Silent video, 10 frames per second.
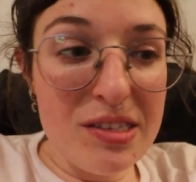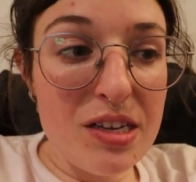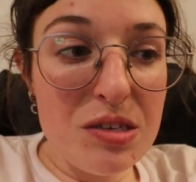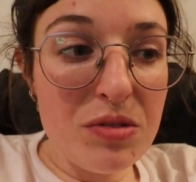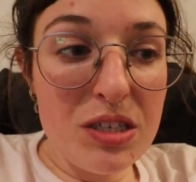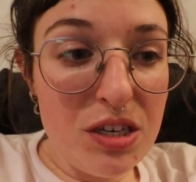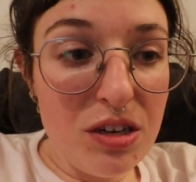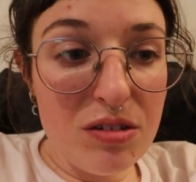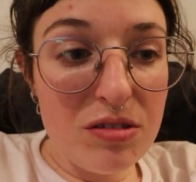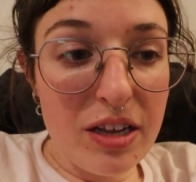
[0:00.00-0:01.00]
it says what to
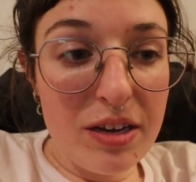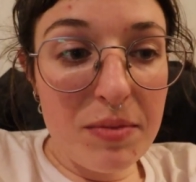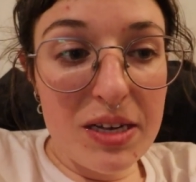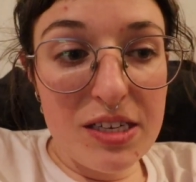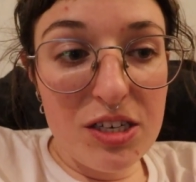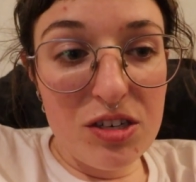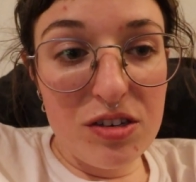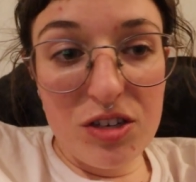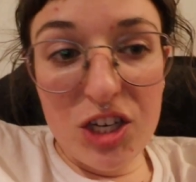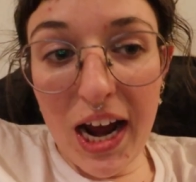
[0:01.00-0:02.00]
do, to like message
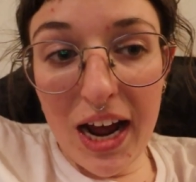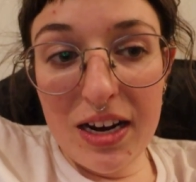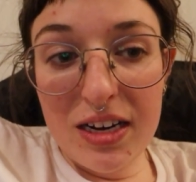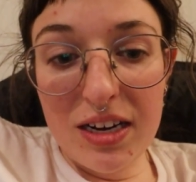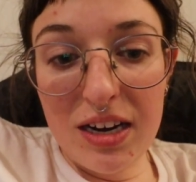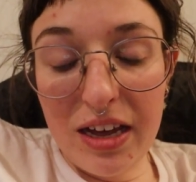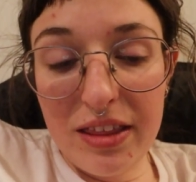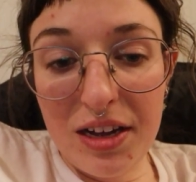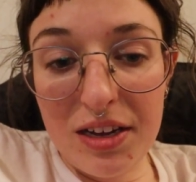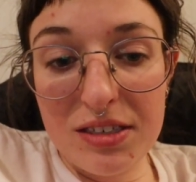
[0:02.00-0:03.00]
chat
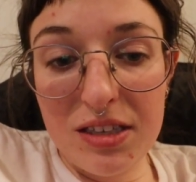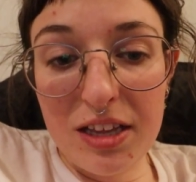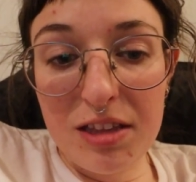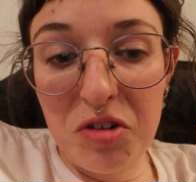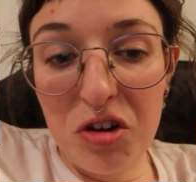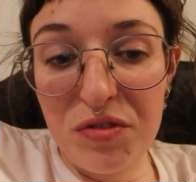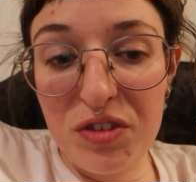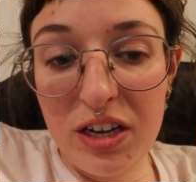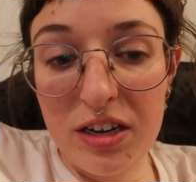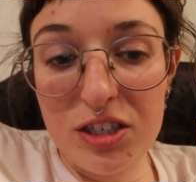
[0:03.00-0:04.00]
and then let them know if
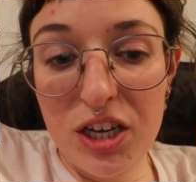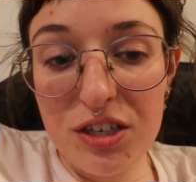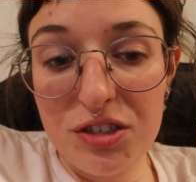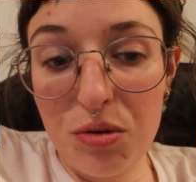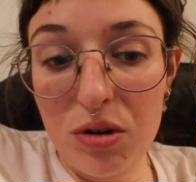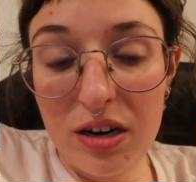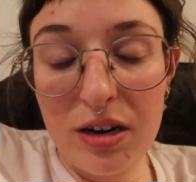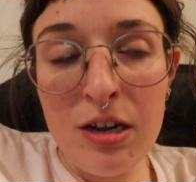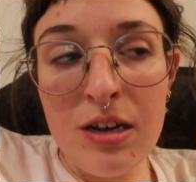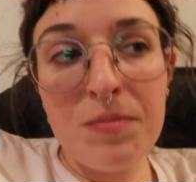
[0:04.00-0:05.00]
you need to change your order.
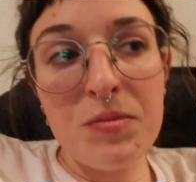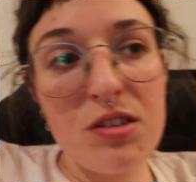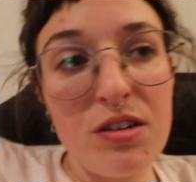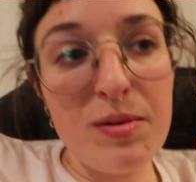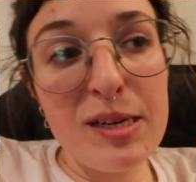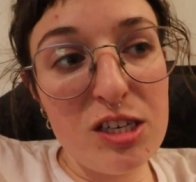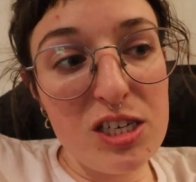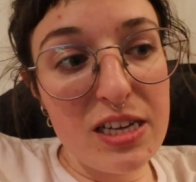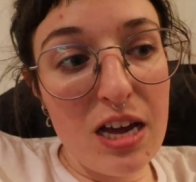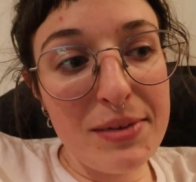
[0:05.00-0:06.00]
So he
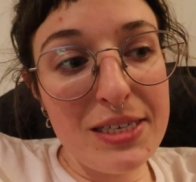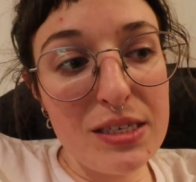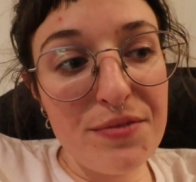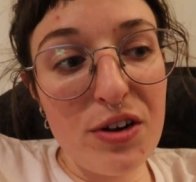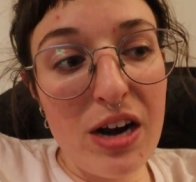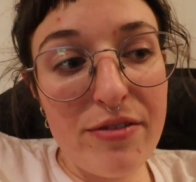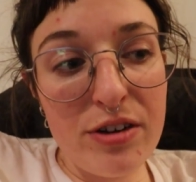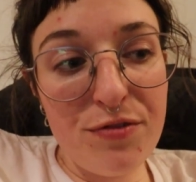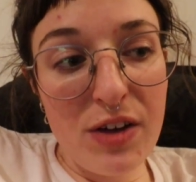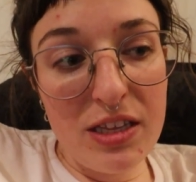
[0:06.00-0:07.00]
messages them. It takes them forever
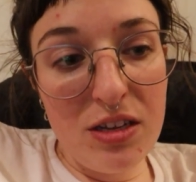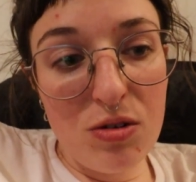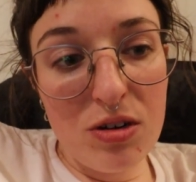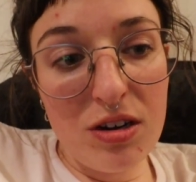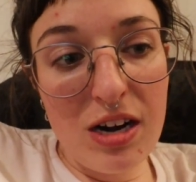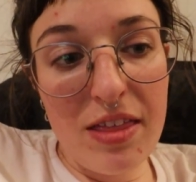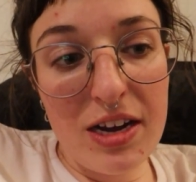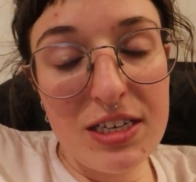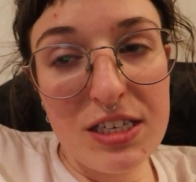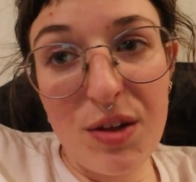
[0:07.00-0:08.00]
to find the order, and
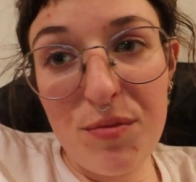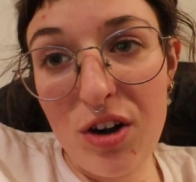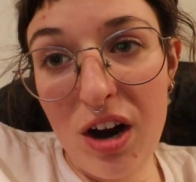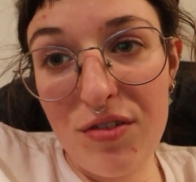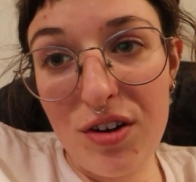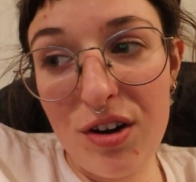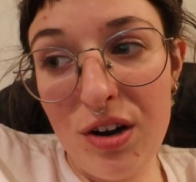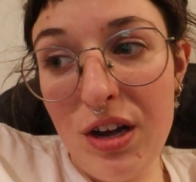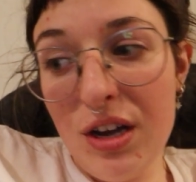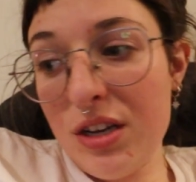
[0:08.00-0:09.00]
then it takes them
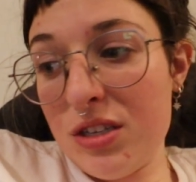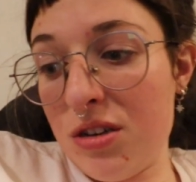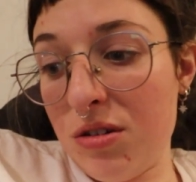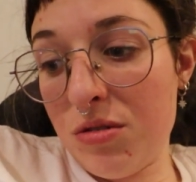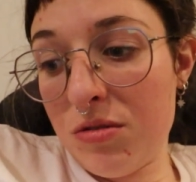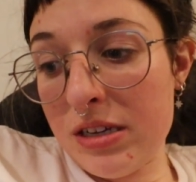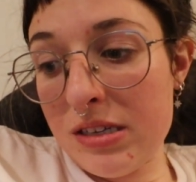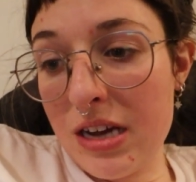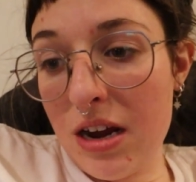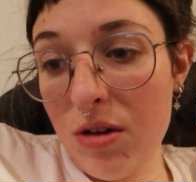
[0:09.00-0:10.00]
forever to
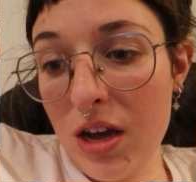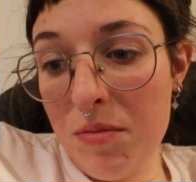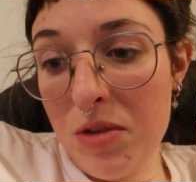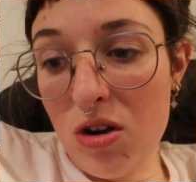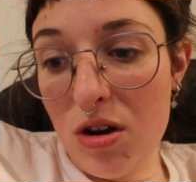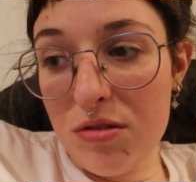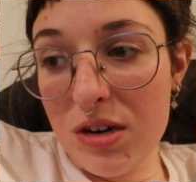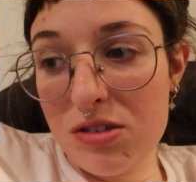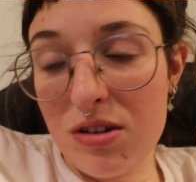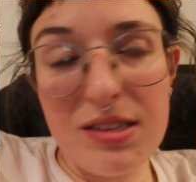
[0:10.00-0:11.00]
say, okay, I'm gonna call the
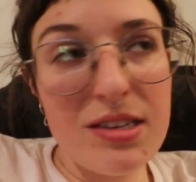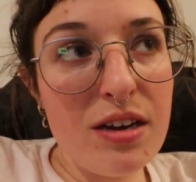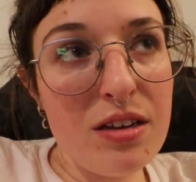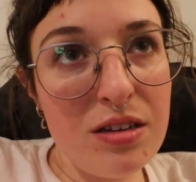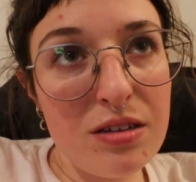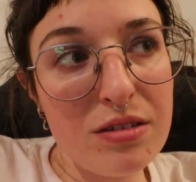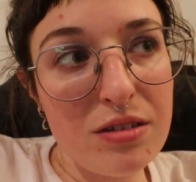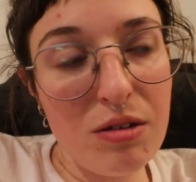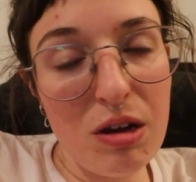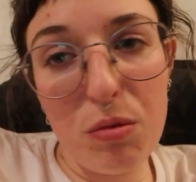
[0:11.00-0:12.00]
restaurant. It's like,
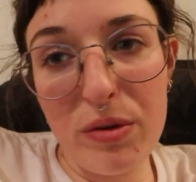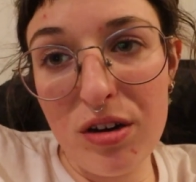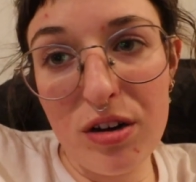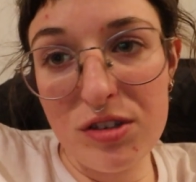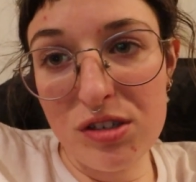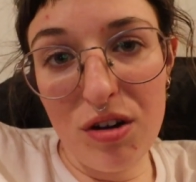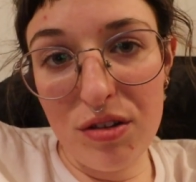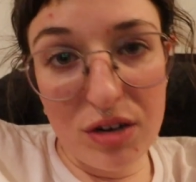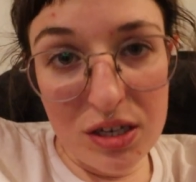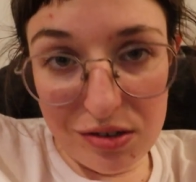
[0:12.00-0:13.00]
okay, well, we could have just
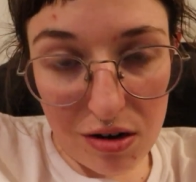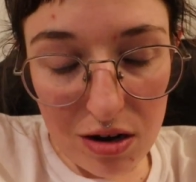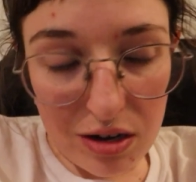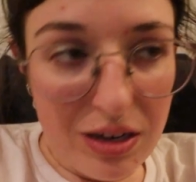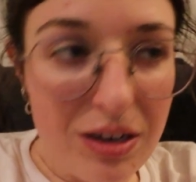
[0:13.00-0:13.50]
called the restaurant.